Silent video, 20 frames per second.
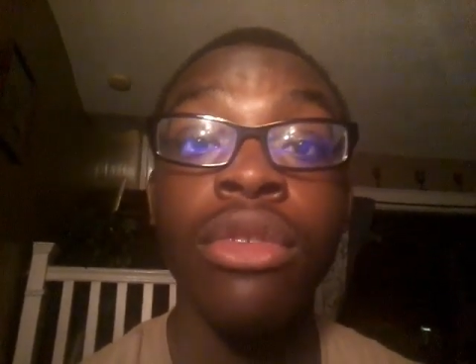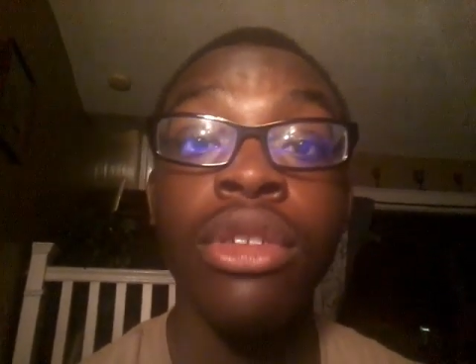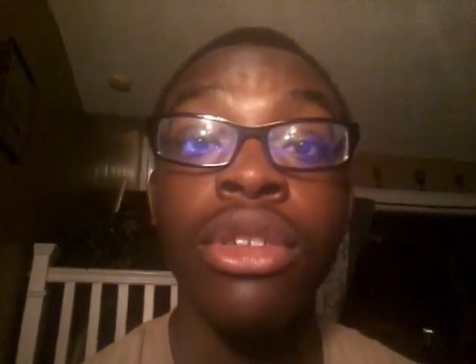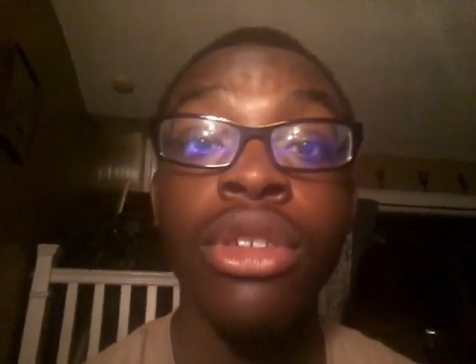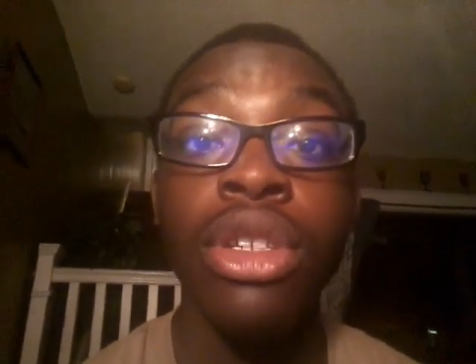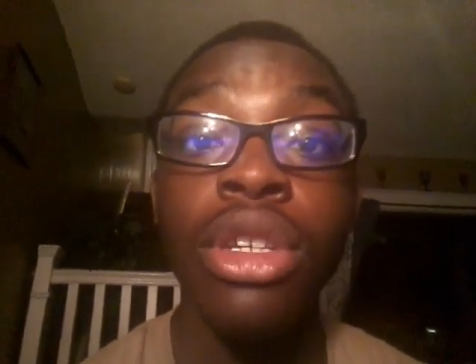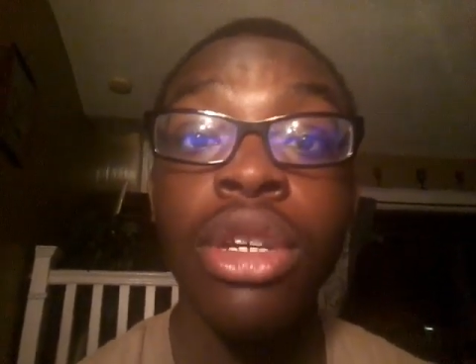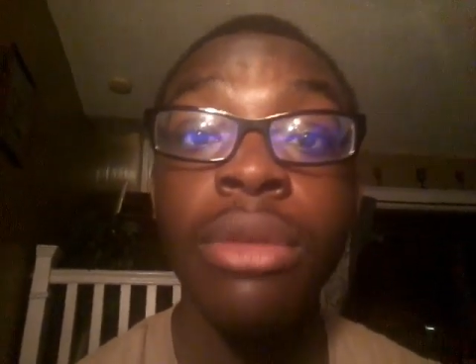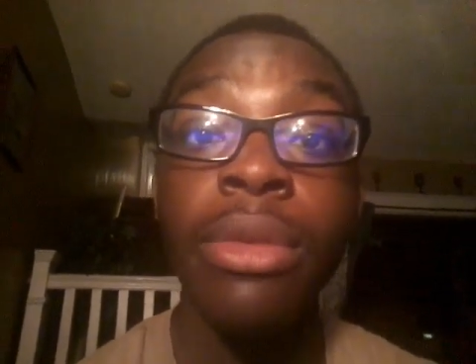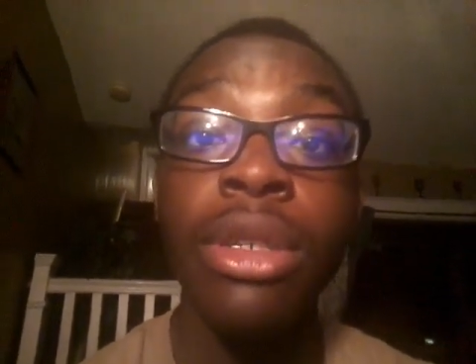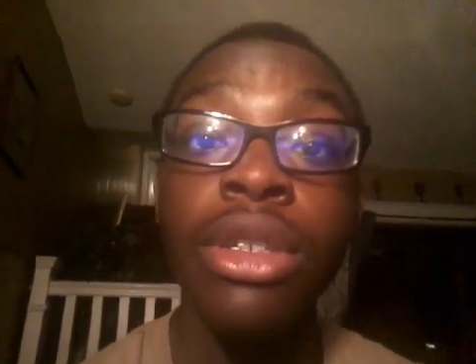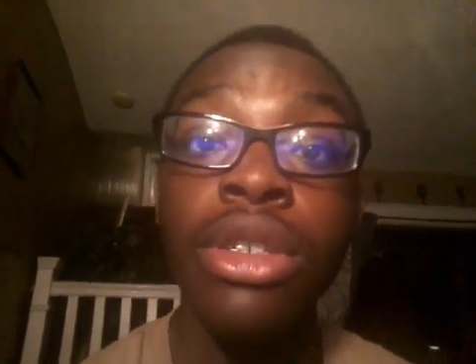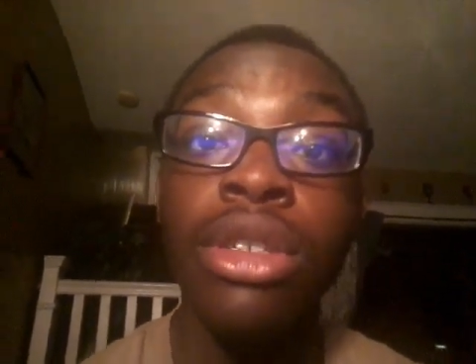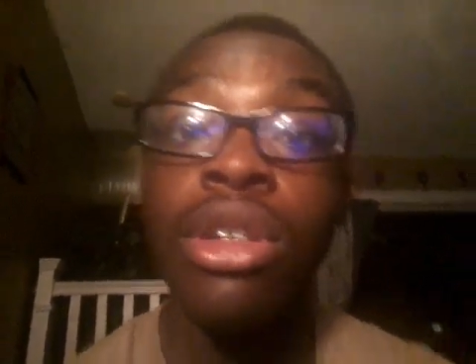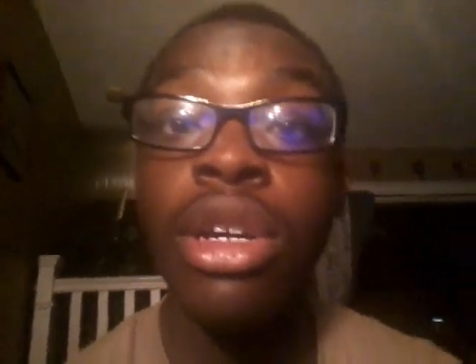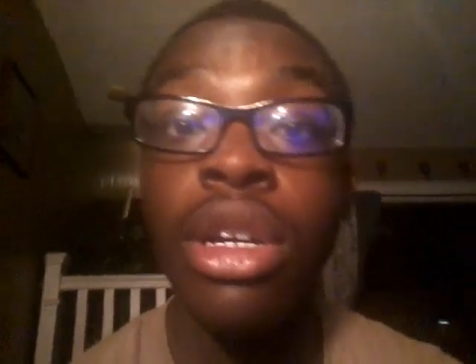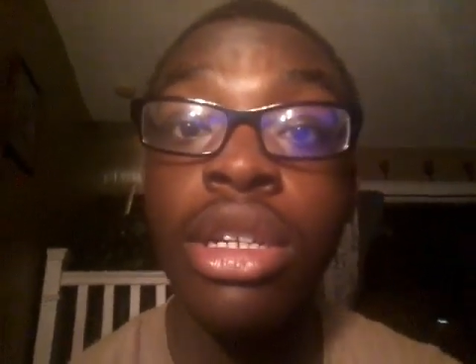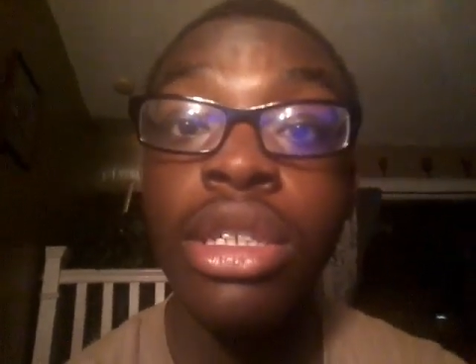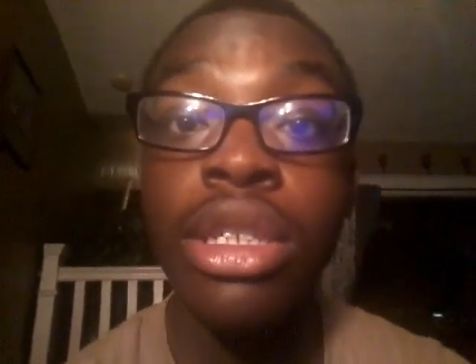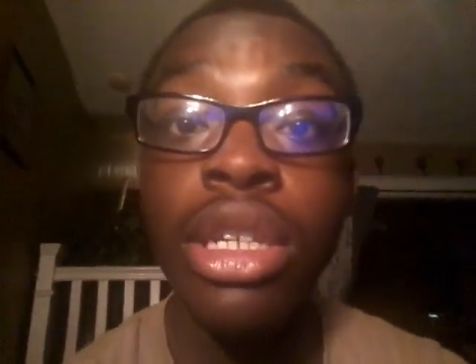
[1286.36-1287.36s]
So yeah, make sure
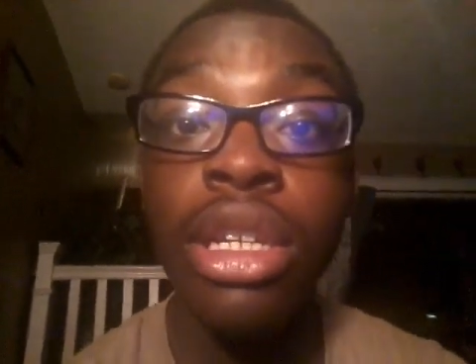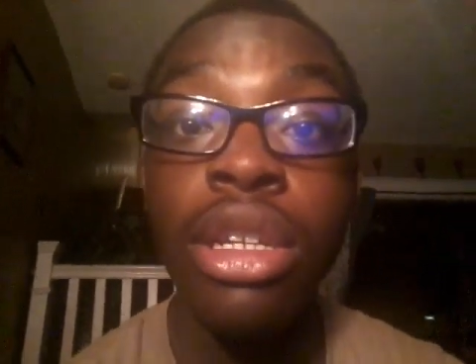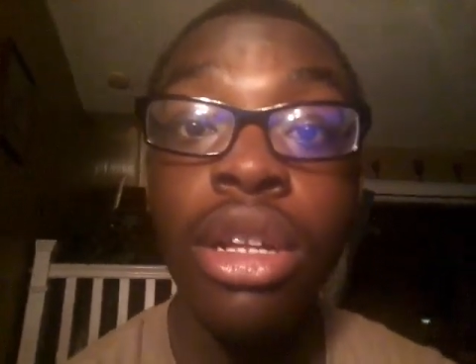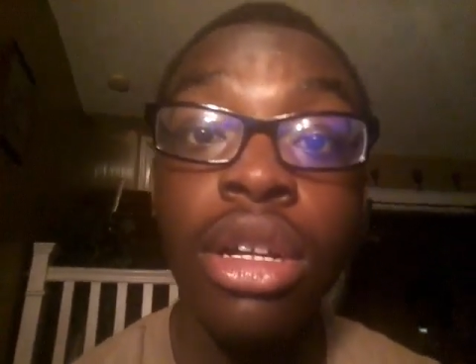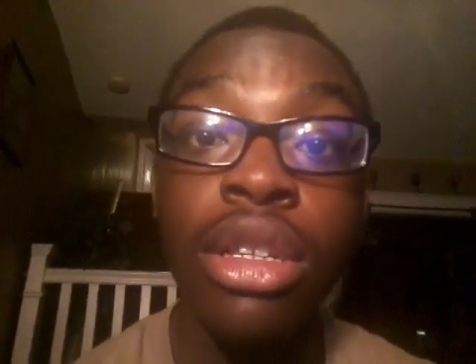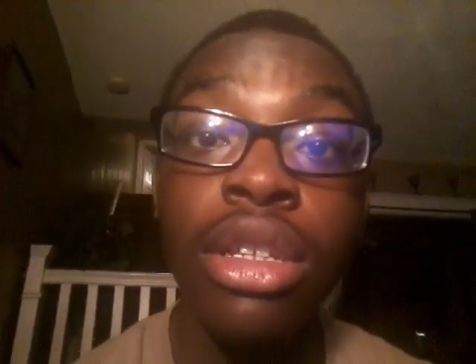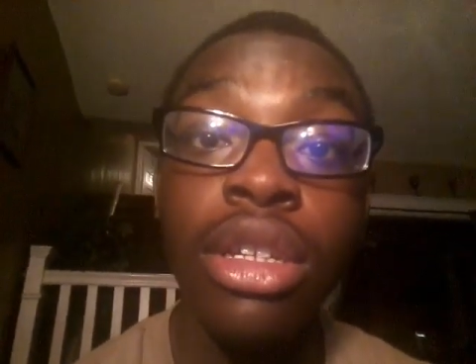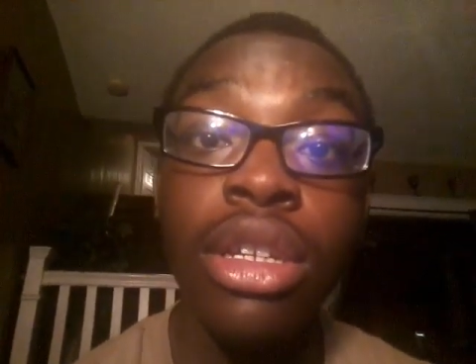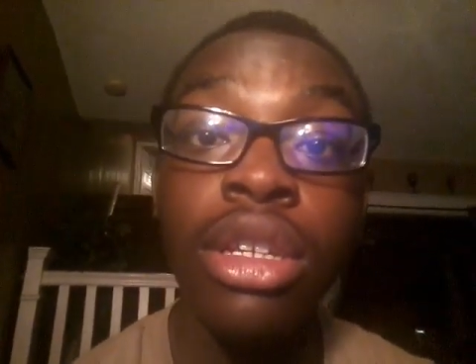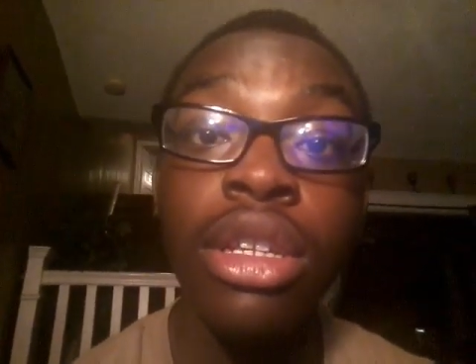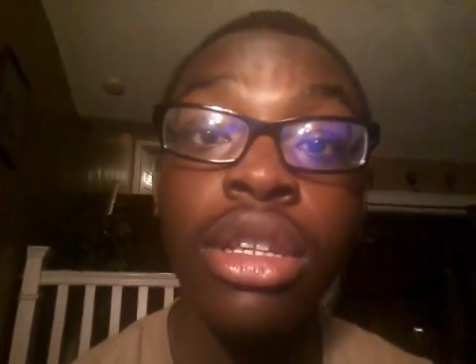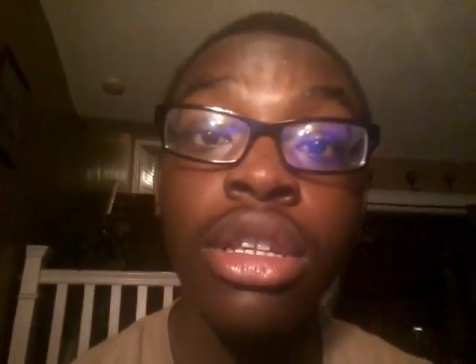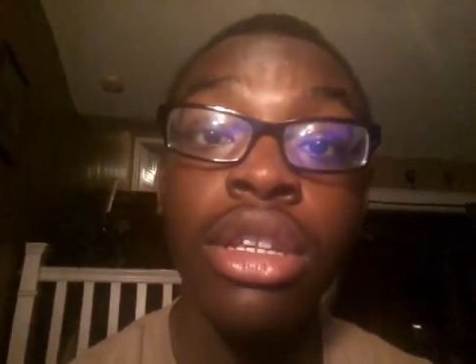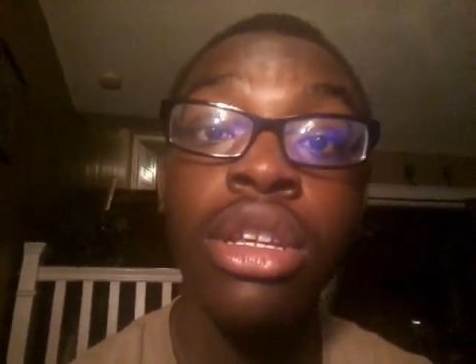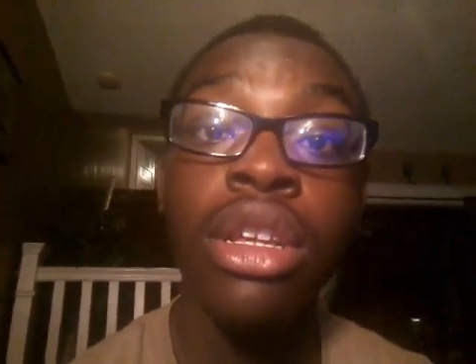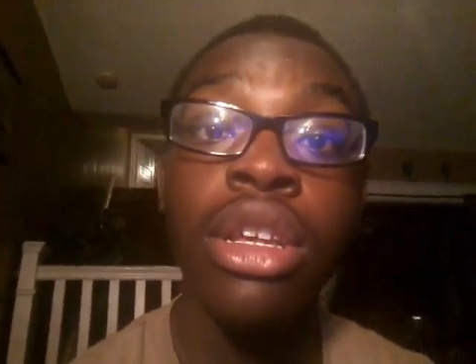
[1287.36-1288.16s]
you guys stay locked in.